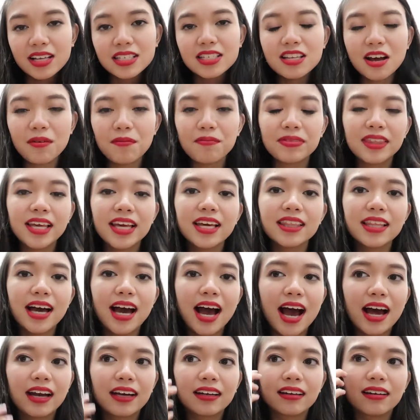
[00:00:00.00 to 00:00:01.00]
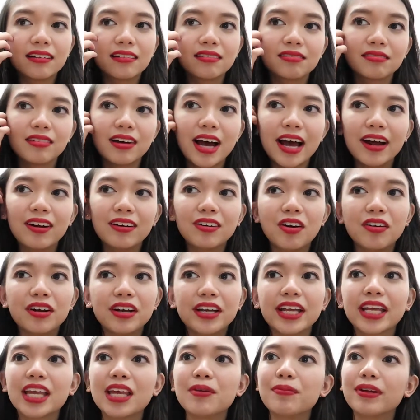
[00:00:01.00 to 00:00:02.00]
Something that, I don't know,
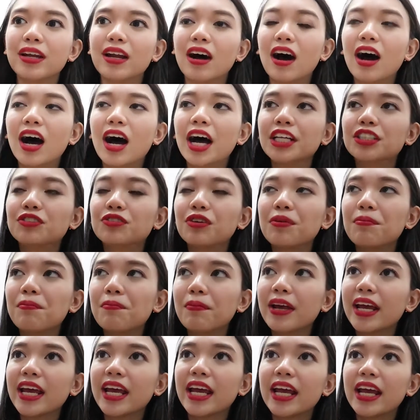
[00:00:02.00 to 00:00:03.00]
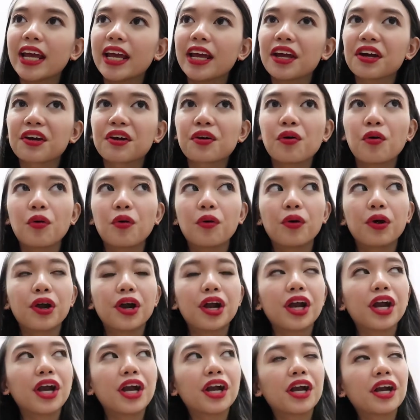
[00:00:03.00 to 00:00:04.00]
Nicki Minaj would make, or
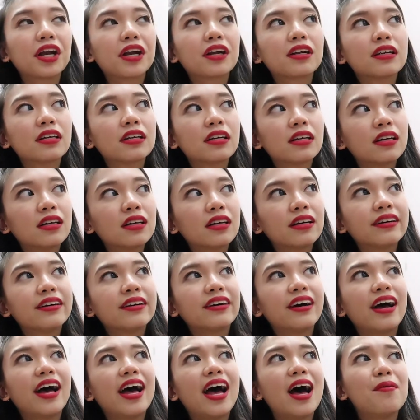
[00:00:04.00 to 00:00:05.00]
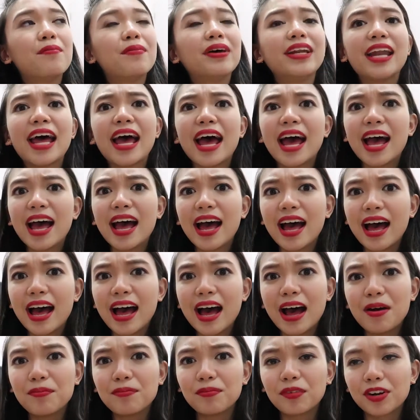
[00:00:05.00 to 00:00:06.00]

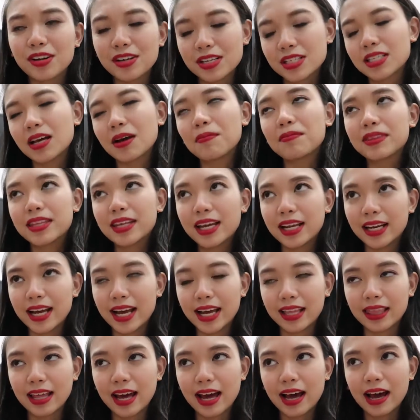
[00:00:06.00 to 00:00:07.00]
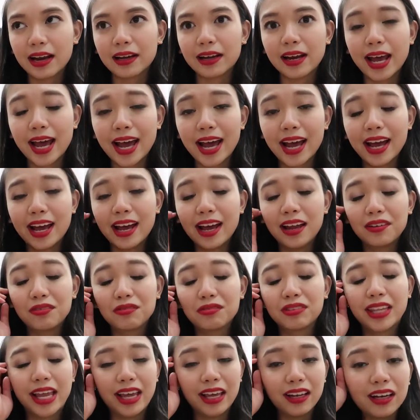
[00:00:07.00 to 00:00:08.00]
Eminem, or something like that. And
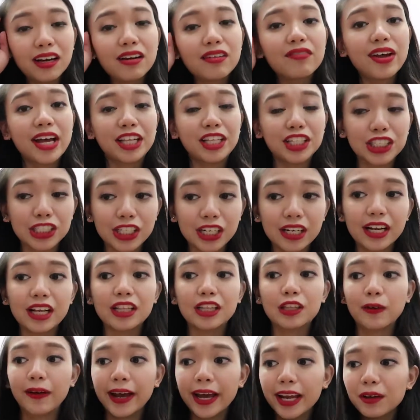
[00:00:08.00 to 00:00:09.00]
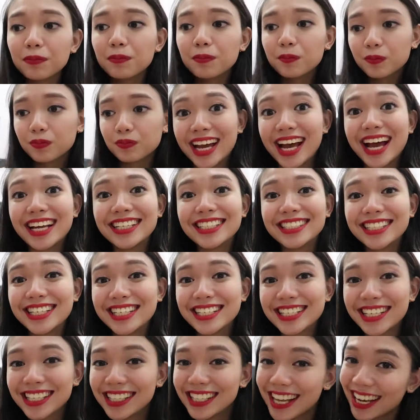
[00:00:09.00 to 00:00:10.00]
Taylor ventured into it, and
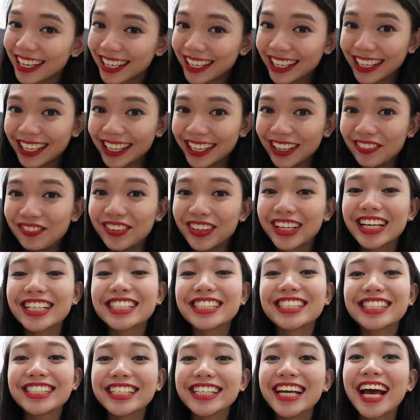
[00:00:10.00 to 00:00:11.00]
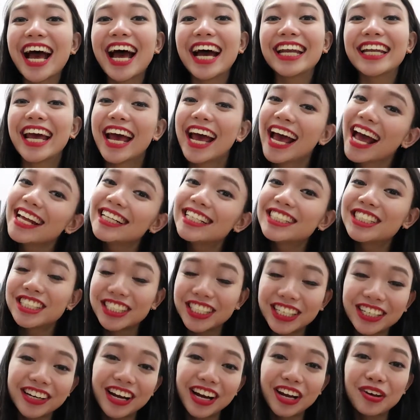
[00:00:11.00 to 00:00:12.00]
she's lucky because she had Ed
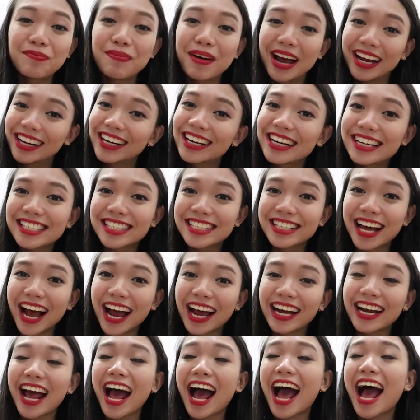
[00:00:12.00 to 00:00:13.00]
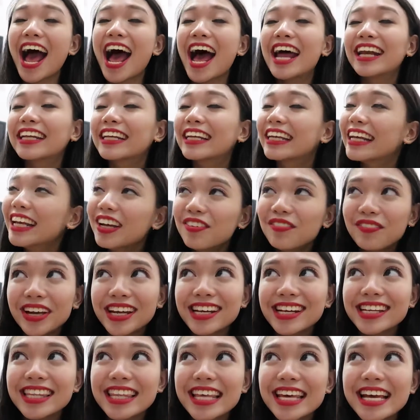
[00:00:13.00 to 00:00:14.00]
Sheeran by her side, and he
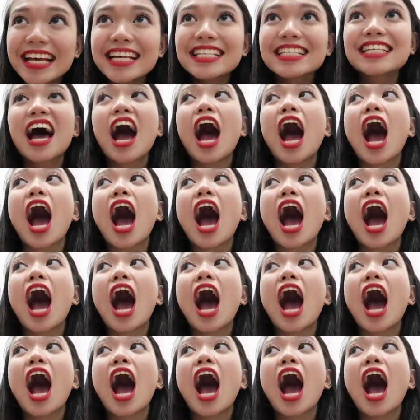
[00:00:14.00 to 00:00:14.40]
made this